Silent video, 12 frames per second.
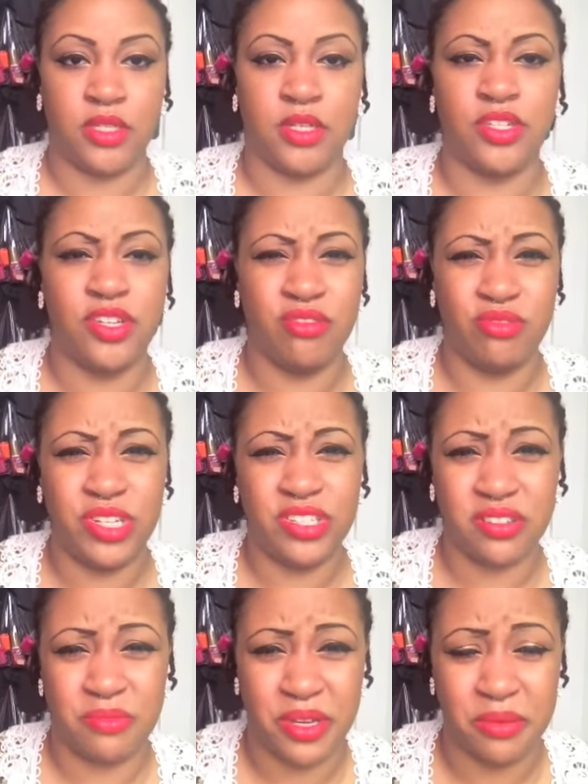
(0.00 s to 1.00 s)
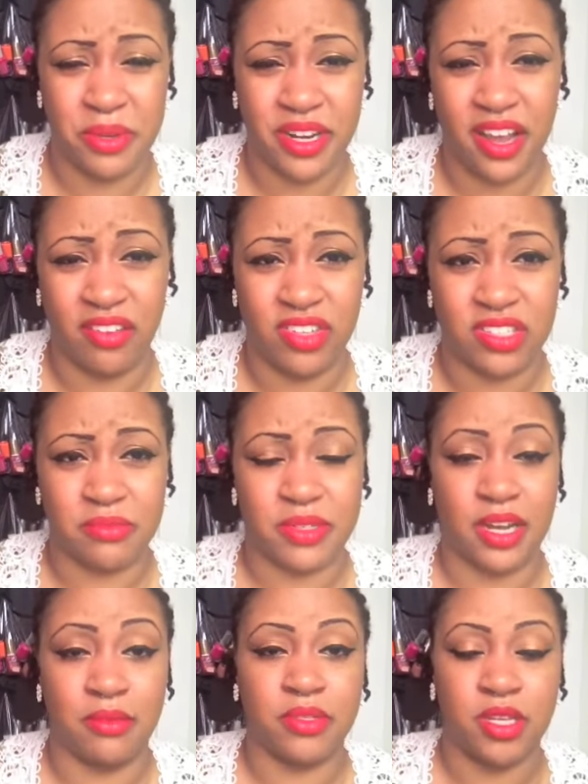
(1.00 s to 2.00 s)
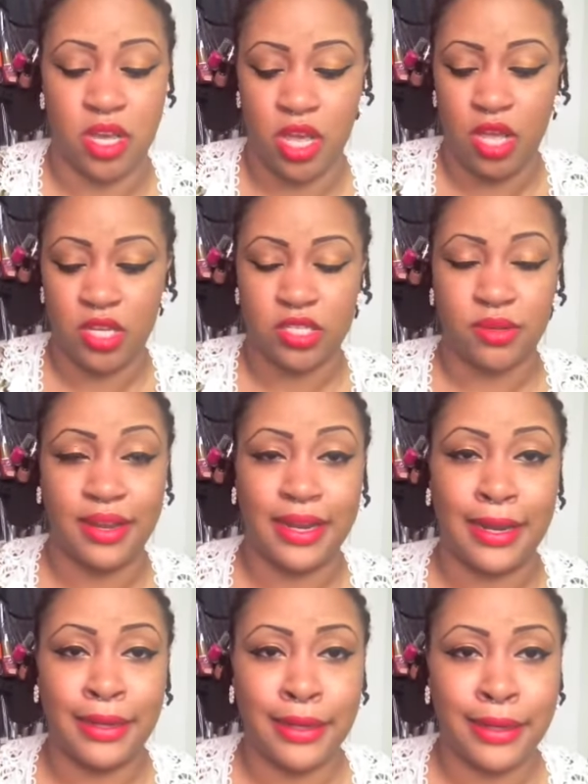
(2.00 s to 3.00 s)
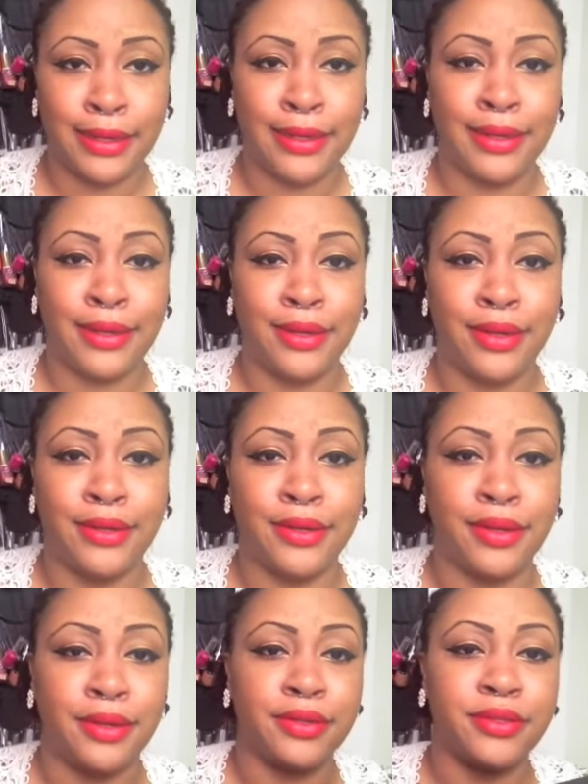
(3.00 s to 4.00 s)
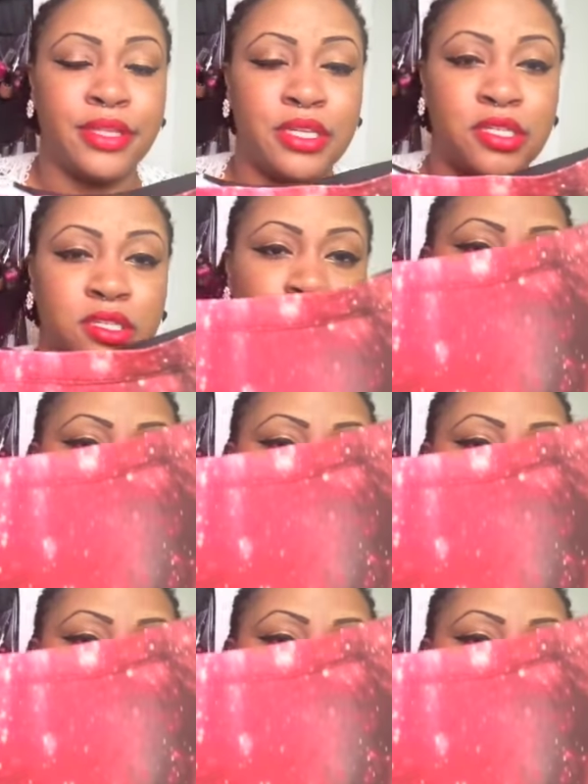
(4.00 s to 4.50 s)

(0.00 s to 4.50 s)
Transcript: because you know jeans could be a bit heavy sometimes so I got uh, these